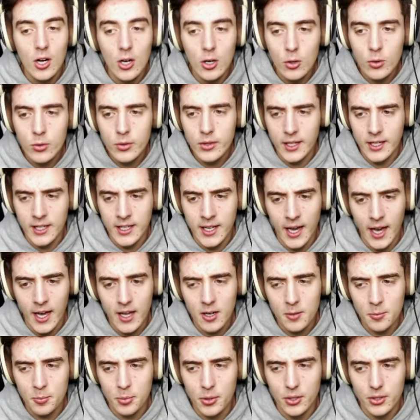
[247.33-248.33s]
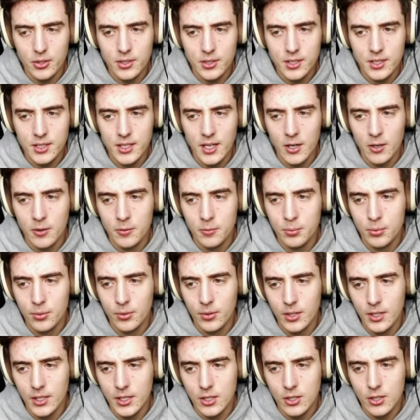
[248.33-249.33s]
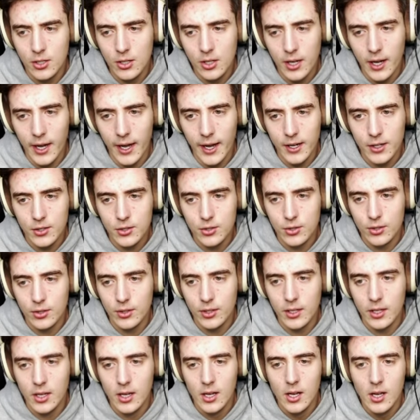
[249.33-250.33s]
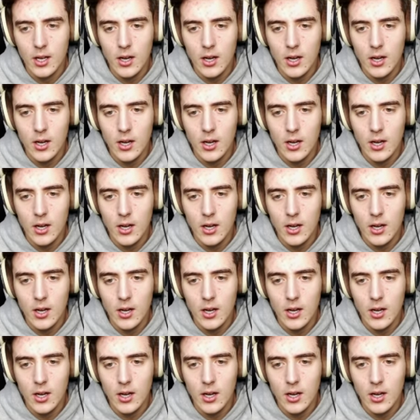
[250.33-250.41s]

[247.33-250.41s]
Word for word: Ooh, the catapults sound pretty good, actually.